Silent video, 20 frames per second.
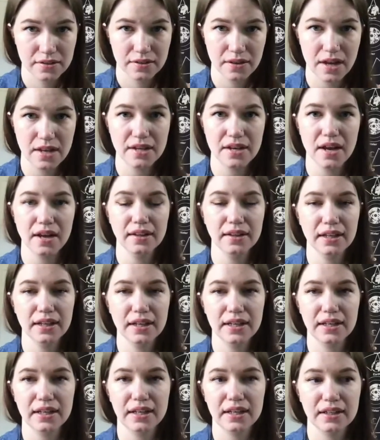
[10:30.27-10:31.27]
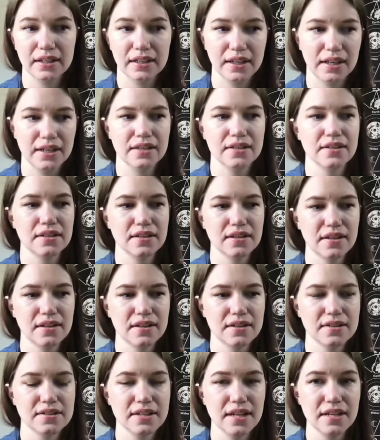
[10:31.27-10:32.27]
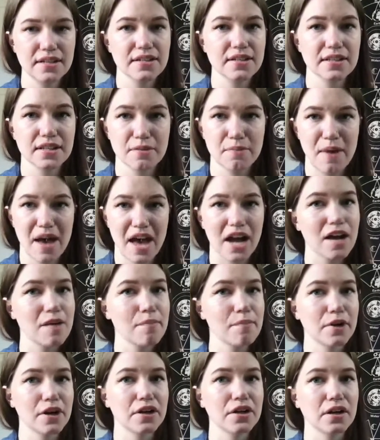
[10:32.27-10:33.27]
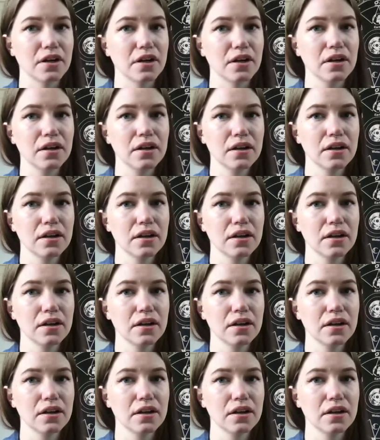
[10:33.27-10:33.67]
and not letting it get sent to the back burner.